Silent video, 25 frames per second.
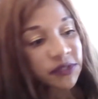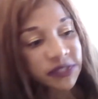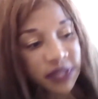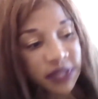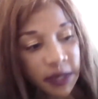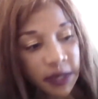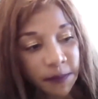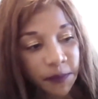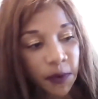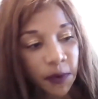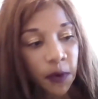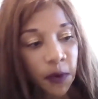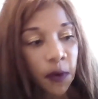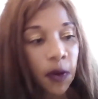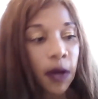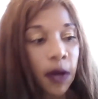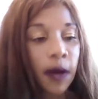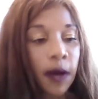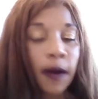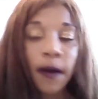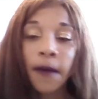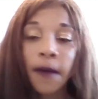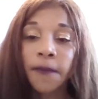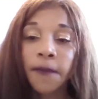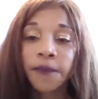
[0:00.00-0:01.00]
example,
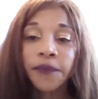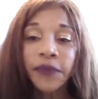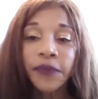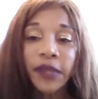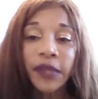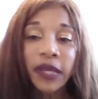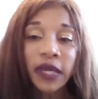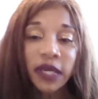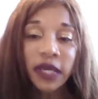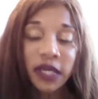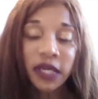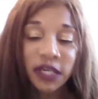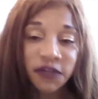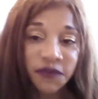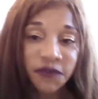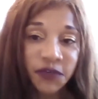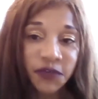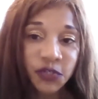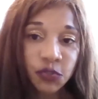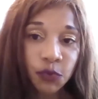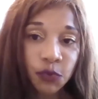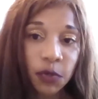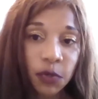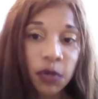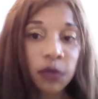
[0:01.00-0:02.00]

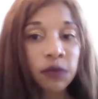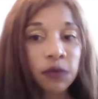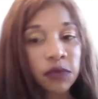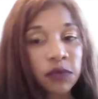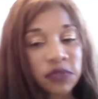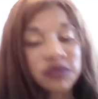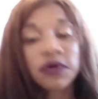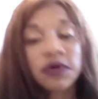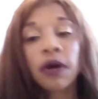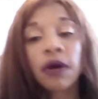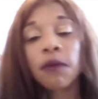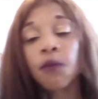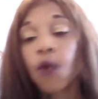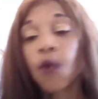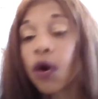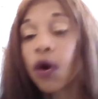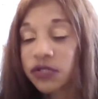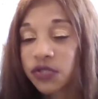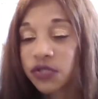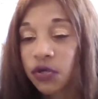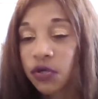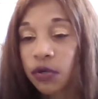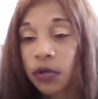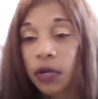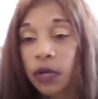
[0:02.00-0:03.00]
individual, we'll call him
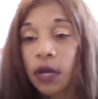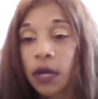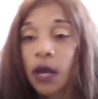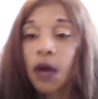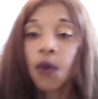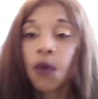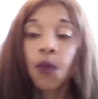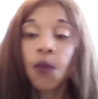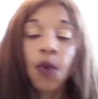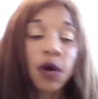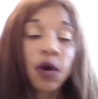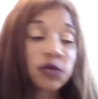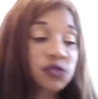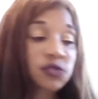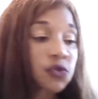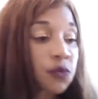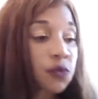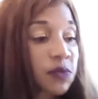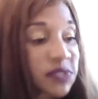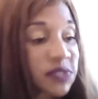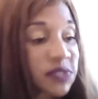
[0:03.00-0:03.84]
Walter. Walter